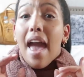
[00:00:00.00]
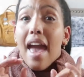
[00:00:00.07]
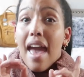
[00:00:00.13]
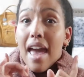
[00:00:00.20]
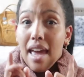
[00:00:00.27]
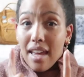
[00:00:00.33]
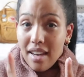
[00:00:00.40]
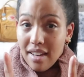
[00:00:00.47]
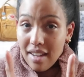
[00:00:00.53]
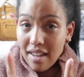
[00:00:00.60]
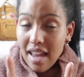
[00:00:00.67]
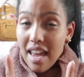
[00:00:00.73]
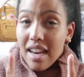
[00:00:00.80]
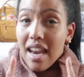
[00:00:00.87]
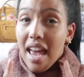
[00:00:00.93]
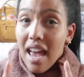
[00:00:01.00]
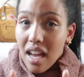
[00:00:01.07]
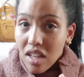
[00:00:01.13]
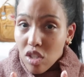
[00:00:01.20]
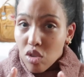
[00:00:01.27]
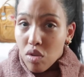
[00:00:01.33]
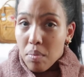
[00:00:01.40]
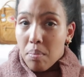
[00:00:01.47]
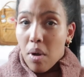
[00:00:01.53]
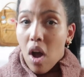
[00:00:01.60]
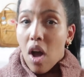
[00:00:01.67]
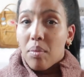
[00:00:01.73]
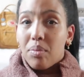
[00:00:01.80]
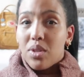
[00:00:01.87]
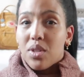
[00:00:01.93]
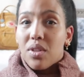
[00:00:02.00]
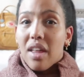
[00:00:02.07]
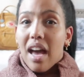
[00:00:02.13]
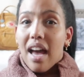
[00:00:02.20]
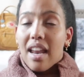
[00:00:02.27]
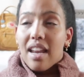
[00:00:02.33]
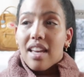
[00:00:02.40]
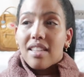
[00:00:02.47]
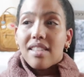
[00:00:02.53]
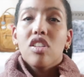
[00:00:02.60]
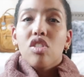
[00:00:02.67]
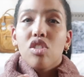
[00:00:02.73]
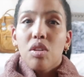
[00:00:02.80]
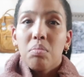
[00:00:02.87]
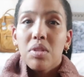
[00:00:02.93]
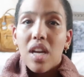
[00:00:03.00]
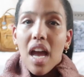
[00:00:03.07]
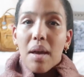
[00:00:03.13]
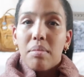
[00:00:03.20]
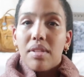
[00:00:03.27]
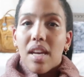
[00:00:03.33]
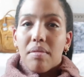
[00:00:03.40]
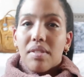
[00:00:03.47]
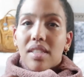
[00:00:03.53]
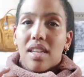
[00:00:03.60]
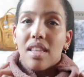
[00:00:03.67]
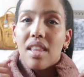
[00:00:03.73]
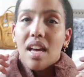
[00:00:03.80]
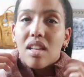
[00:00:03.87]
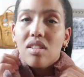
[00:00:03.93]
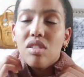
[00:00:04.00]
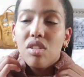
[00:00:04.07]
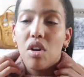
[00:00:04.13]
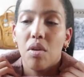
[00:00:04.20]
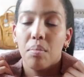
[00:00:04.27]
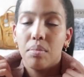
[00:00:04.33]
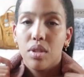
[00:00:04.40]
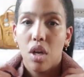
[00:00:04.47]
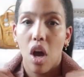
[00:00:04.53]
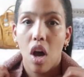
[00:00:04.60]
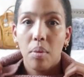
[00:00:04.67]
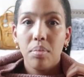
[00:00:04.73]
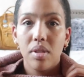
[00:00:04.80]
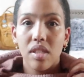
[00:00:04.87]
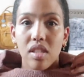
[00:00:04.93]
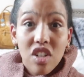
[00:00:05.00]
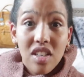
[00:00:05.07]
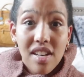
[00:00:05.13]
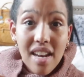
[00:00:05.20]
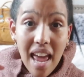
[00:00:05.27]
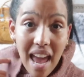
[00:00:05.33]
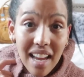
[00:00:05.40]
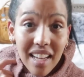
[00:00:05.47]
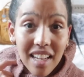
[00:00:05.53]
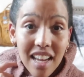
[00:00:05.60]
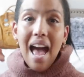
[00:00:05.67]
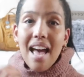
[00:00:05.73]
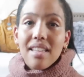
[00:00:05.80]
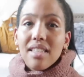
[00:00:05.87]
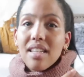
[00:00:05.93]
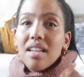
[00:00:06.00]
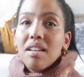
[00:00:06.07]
And an extra pop to that is sometimes I've seen that some tops, the neck has